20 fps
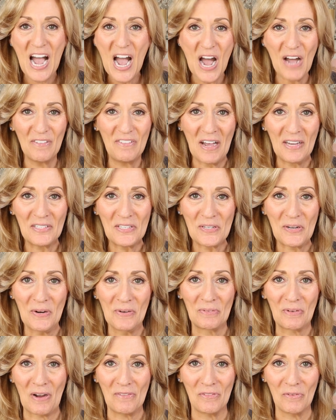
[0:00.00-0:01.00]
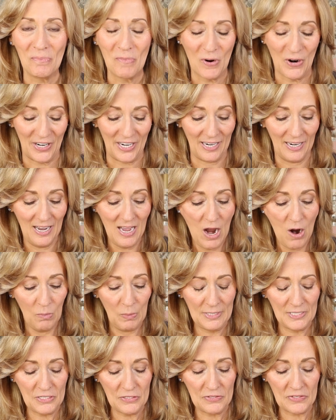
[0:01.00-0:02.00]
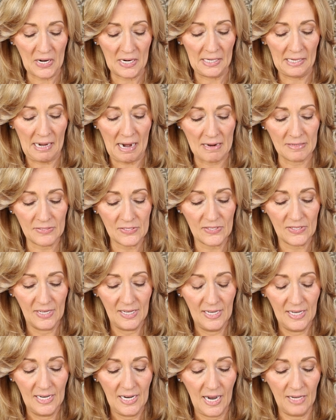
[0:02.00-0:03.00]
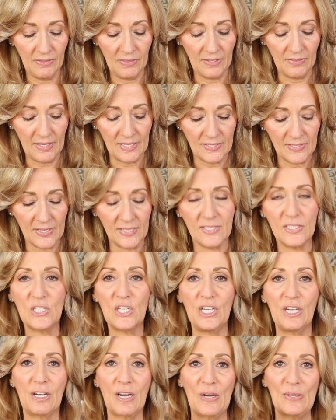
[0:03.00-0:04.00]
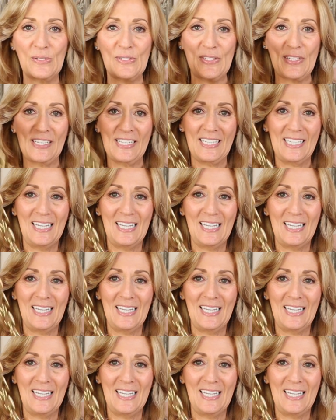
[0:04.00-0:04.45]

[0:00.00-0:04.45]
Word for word: I've had too rough a morning. We're just going to guess. I think that says Chico's.